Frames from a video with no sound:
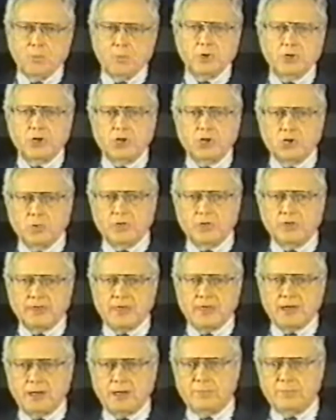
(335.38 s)
We're going to go into
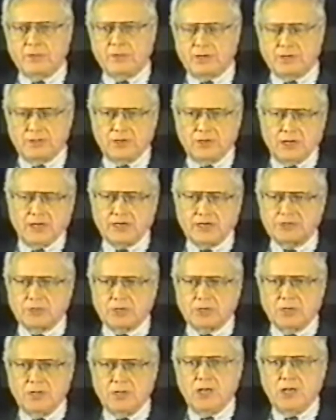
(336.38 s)
that a little bit in the
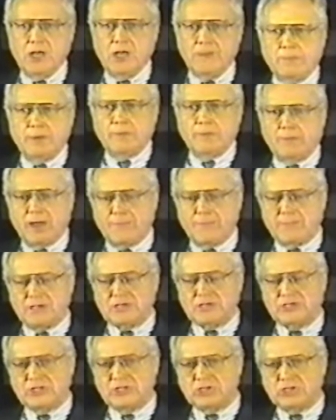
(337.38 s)
lecture. But my
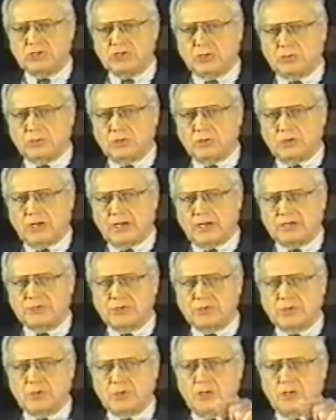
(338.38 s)
missing children
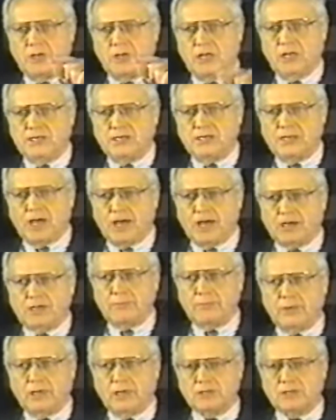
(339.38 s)
lecture
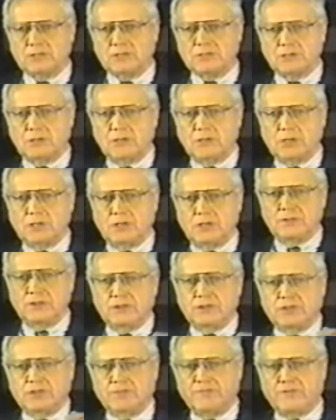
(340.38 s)
documents
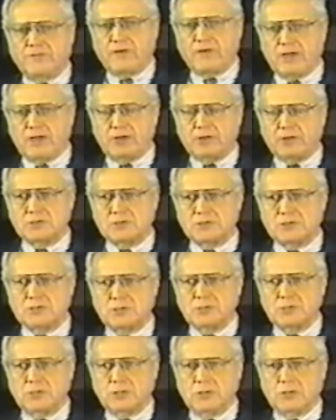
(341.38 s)
that the Finders,
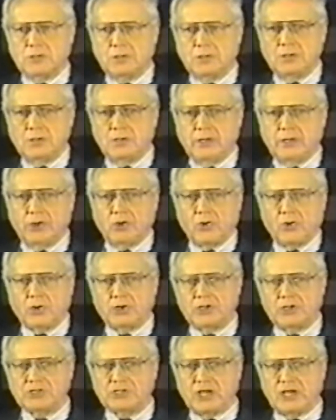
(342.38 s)
an
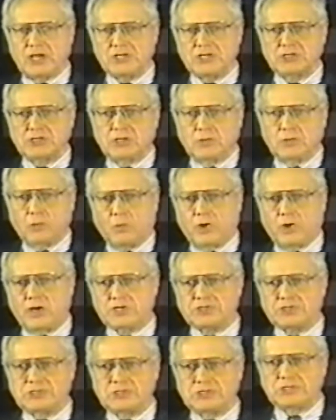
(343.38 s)
organization in
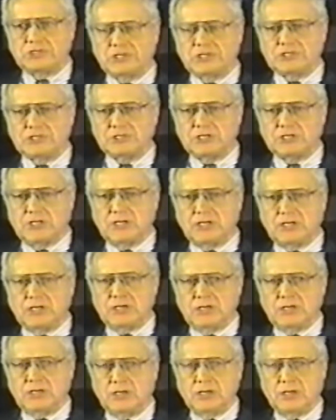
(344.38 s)
Washington,
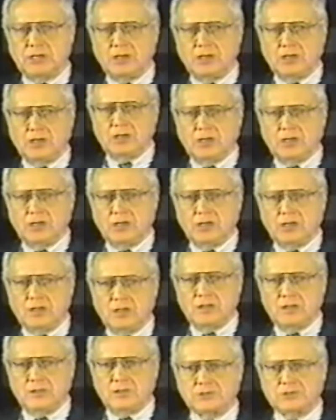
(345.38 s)
D.C.,
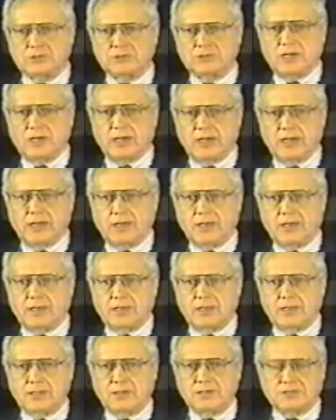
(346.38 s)
this
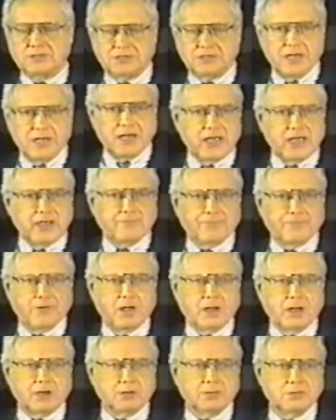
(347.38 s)
CIA
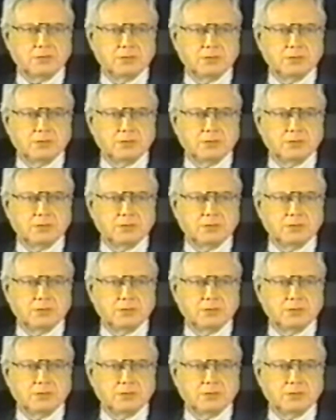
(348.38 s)
front.